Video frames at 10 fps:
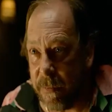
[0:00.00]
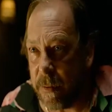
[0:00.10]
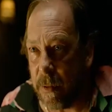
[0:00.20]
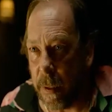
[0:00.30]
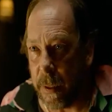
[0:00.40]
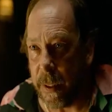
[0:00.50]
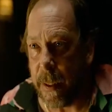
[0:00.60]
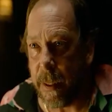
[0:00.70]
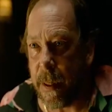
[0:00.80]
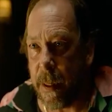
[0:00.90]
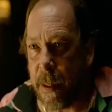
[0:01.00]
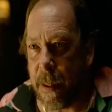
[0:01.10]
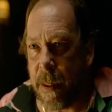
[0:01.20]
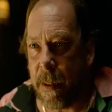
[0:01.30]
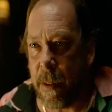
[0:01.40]
I don't want movies to have
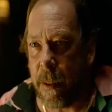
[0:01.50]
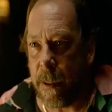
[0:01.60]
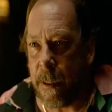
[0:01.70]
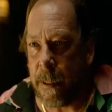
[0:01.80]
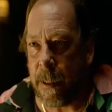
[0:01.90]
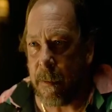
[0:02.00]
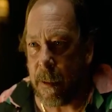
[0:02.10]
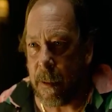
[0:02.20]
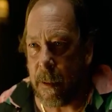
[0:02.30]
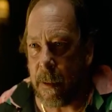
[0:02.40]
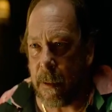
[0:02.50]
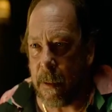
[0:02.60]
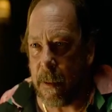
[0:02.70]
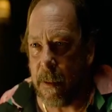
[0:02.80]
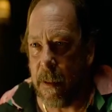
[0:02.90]
messages in it. I hate
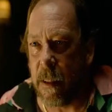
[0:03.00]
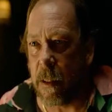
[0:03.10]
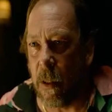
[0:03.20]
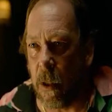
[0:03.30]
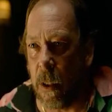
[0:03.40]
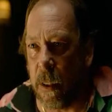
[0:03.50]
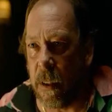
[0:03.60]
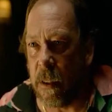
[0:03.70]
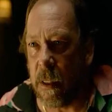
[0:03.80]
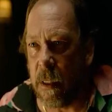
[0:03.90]
you. Yeah.